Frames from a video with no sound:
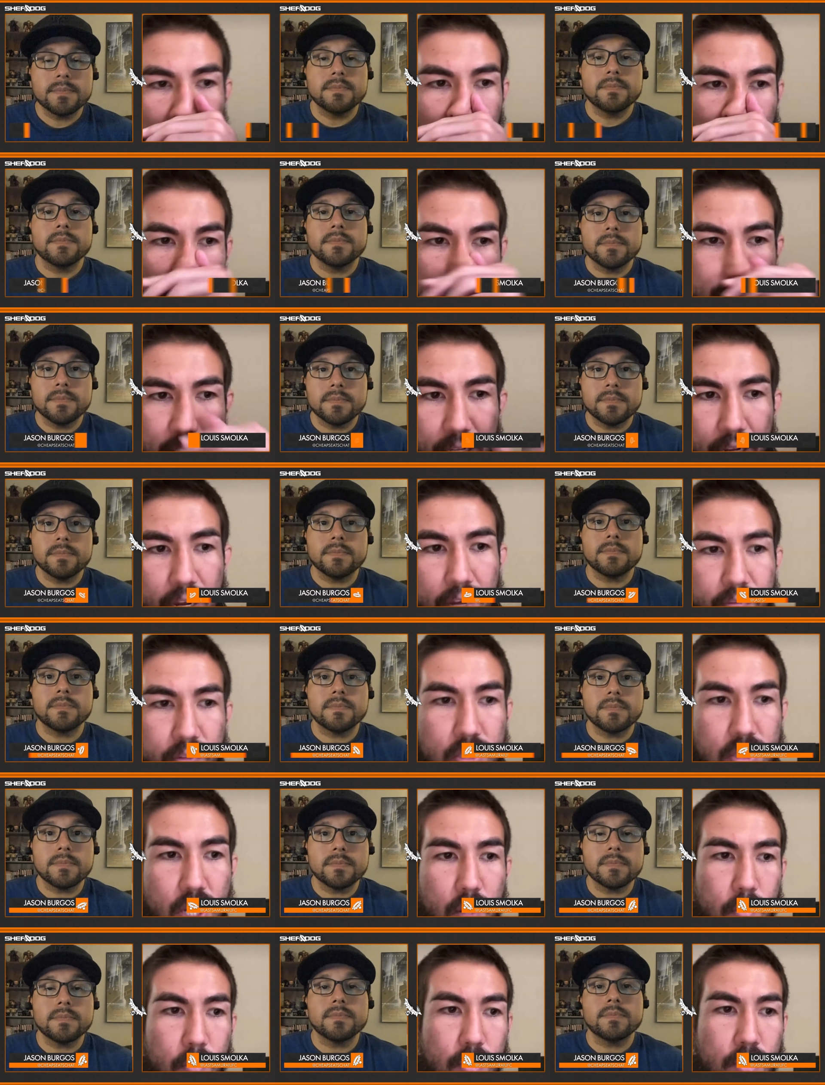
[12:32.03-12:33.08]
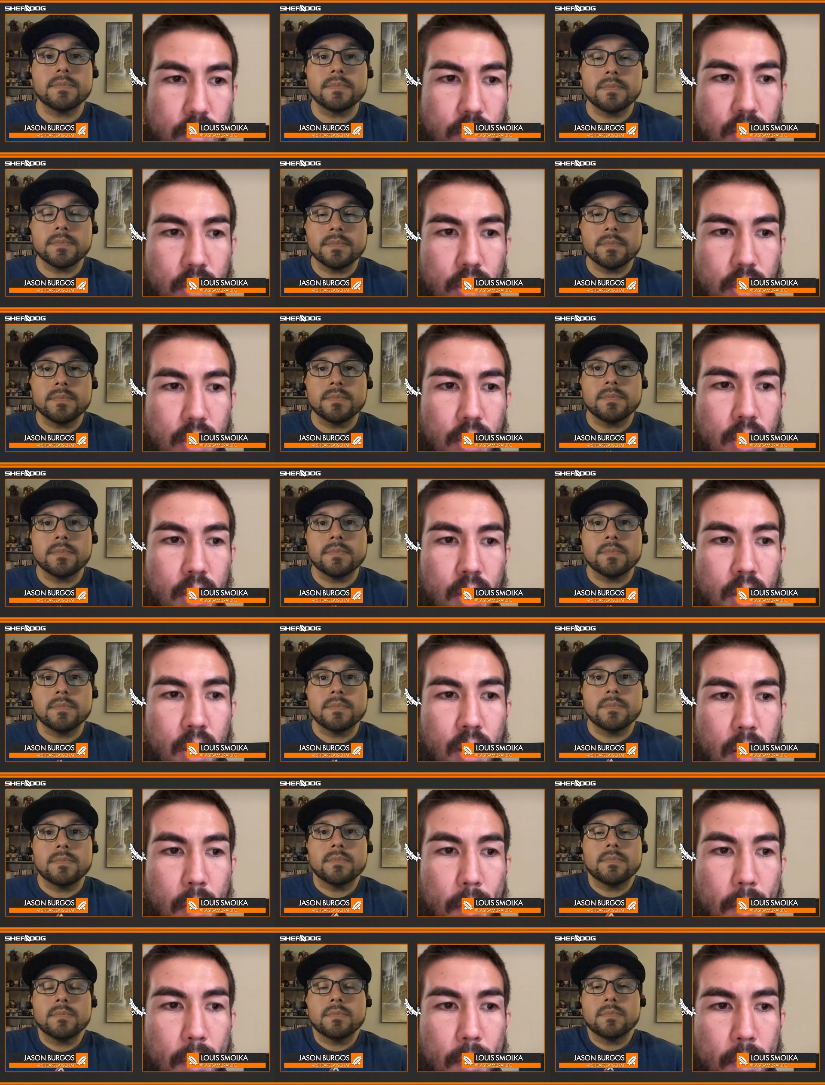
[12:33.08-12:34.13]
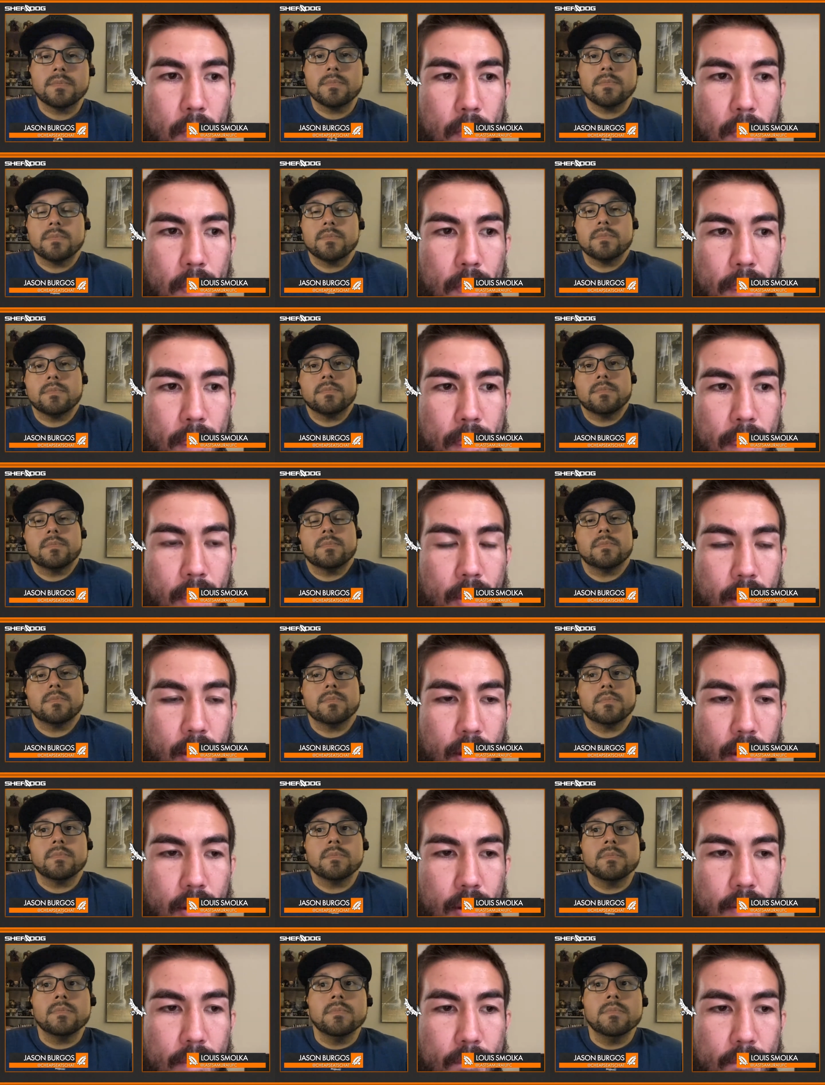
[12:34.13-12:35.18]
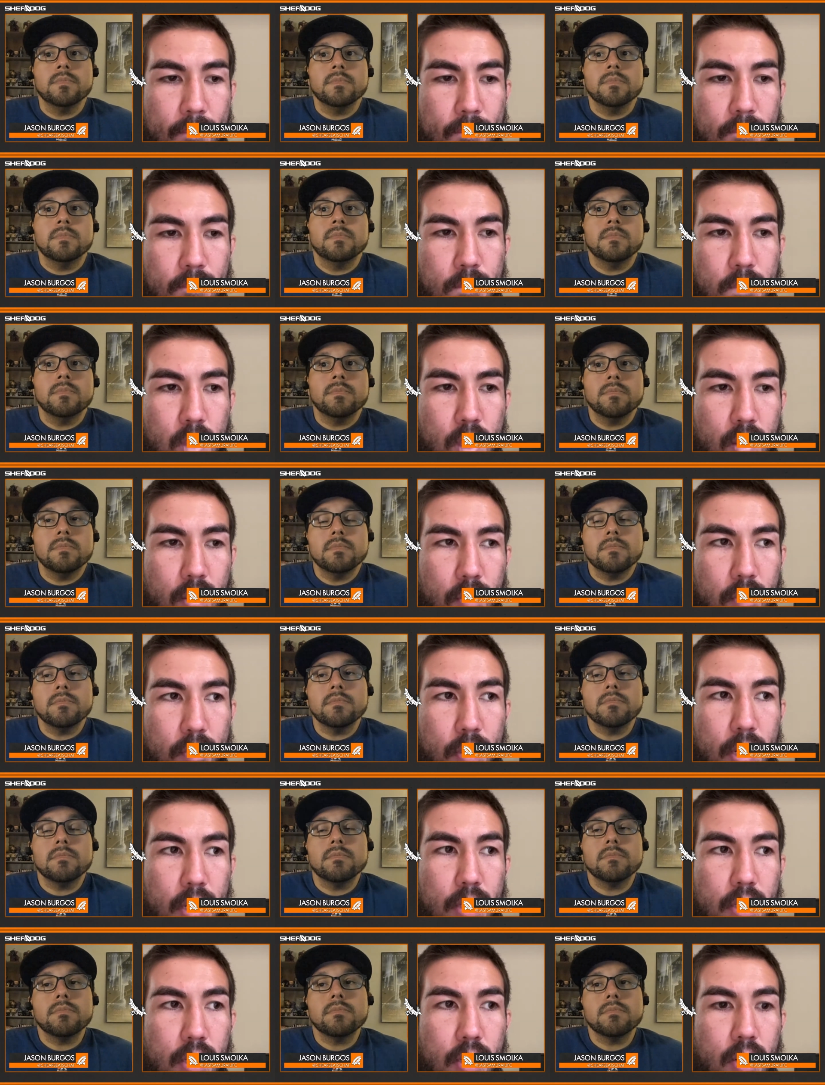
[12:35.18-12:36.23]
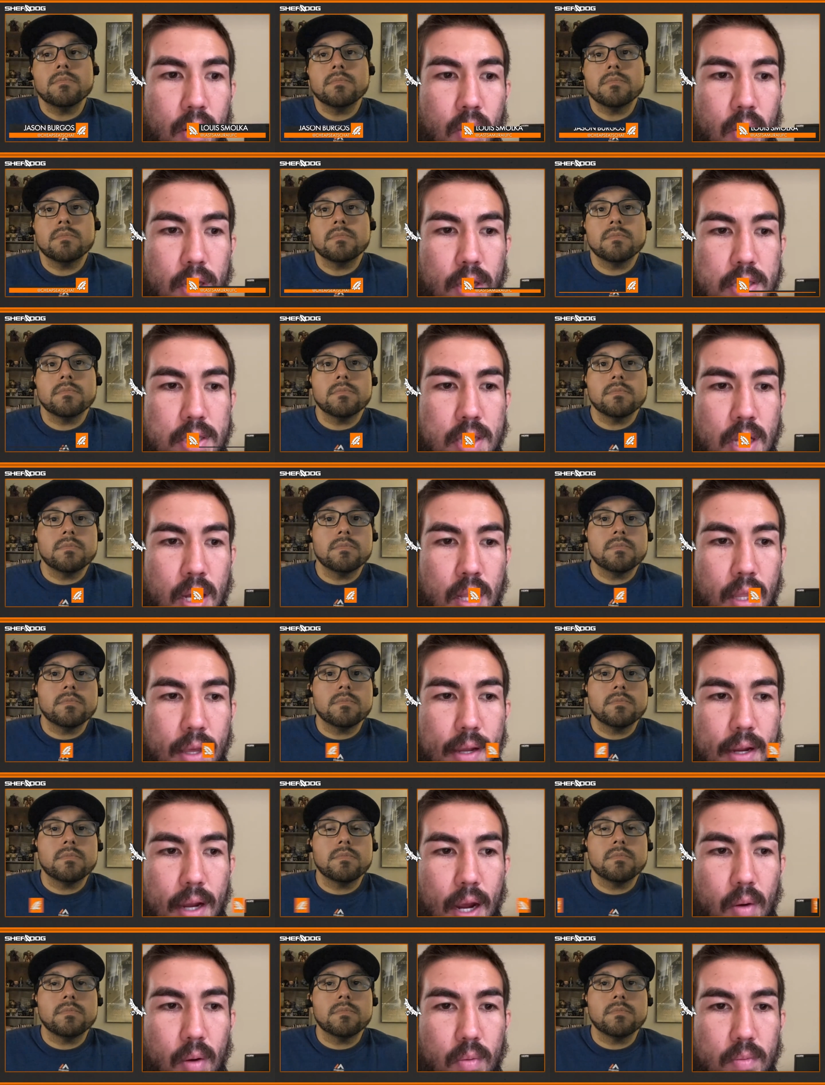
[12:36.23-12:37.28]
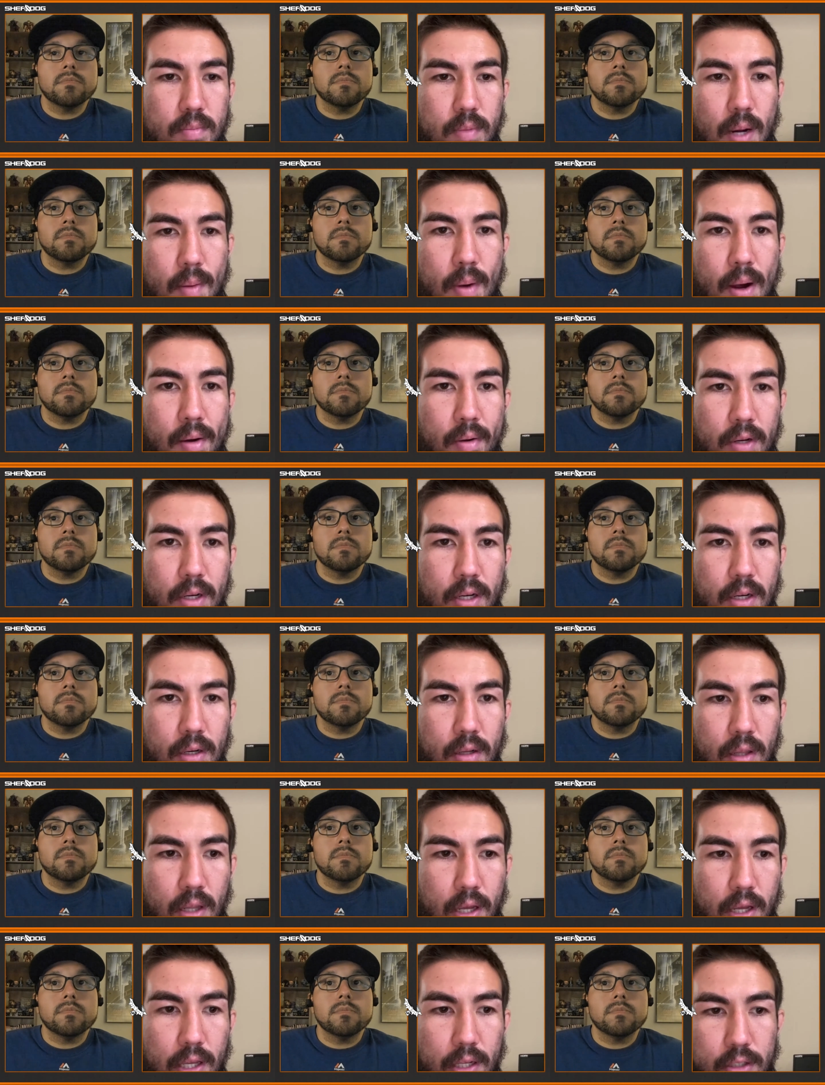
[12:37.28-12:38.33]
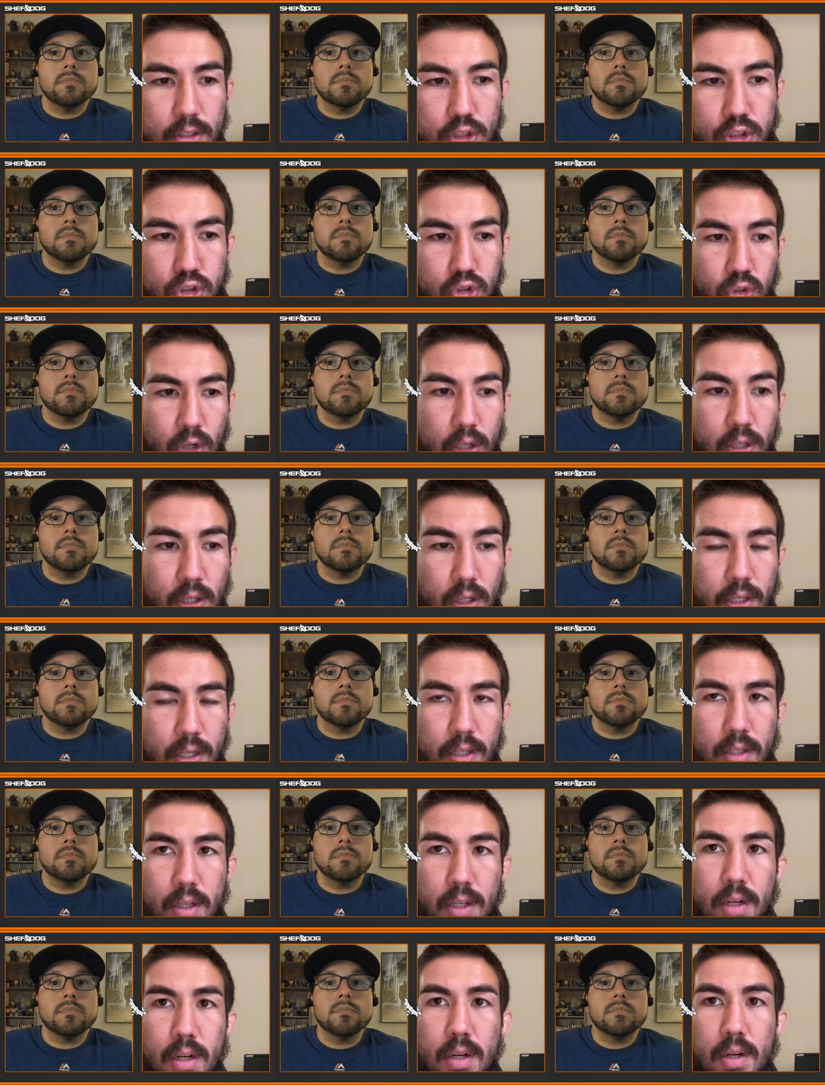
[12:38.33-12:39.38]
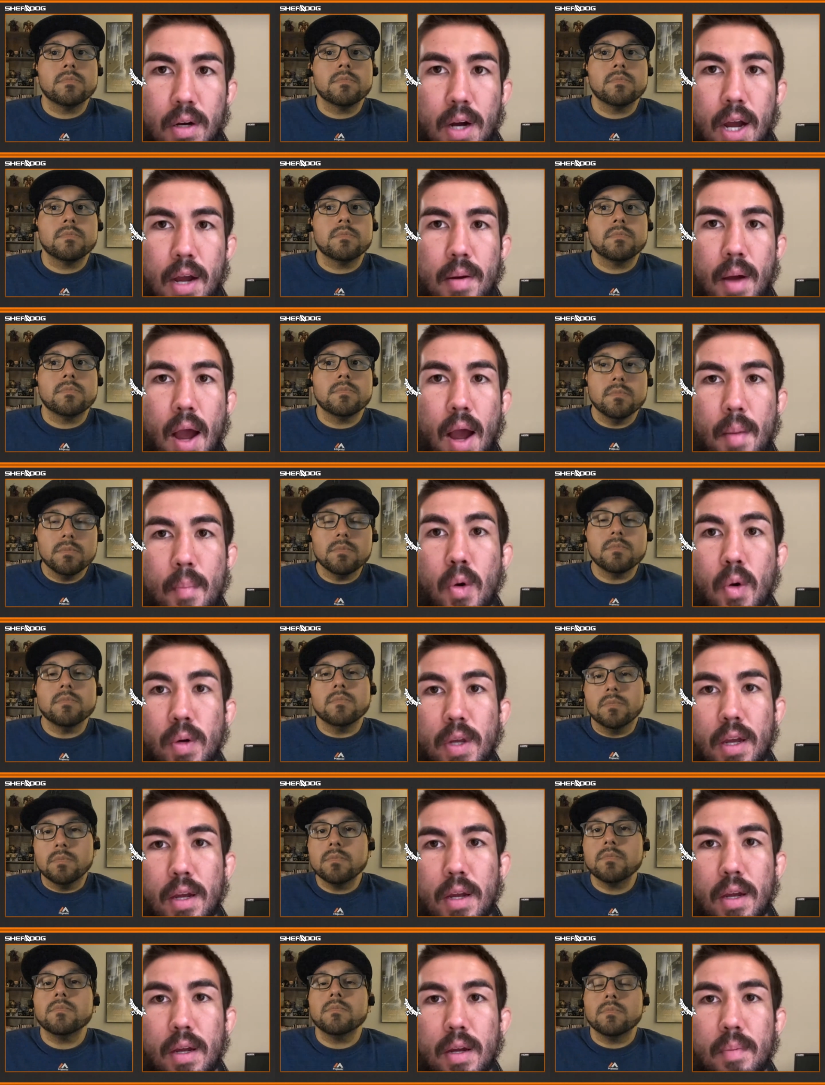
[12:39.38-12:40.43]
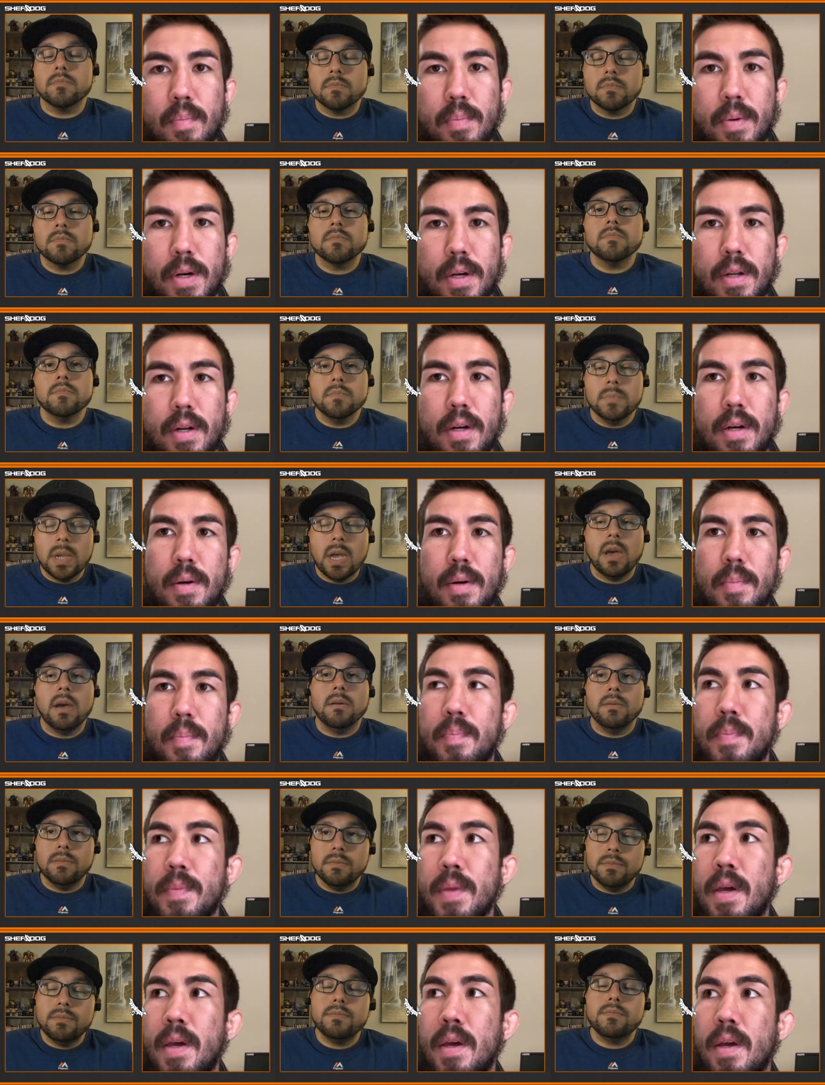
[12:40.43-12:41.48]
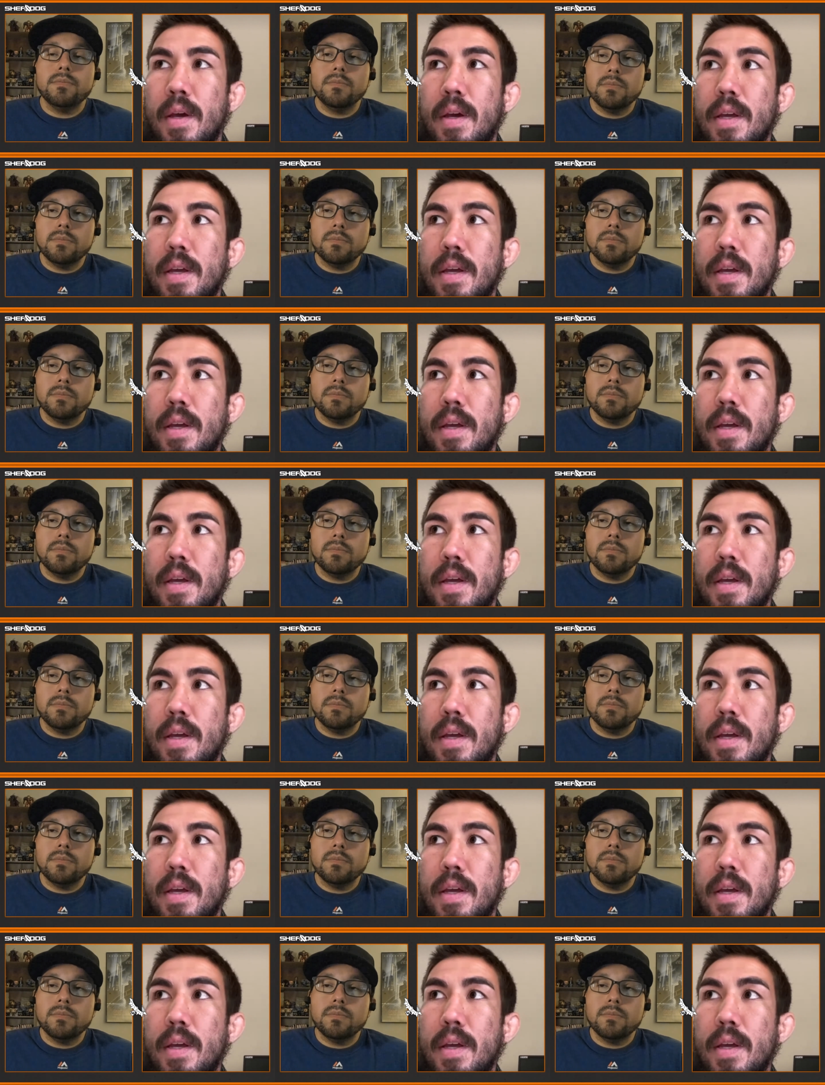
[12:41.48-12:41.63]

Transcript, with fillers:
Speaker 1: blessed to have this opportunity. Um, But, you know, it's not like I, I'm out here, like, struggling, you know. I, I'm okay. But, um, yeah.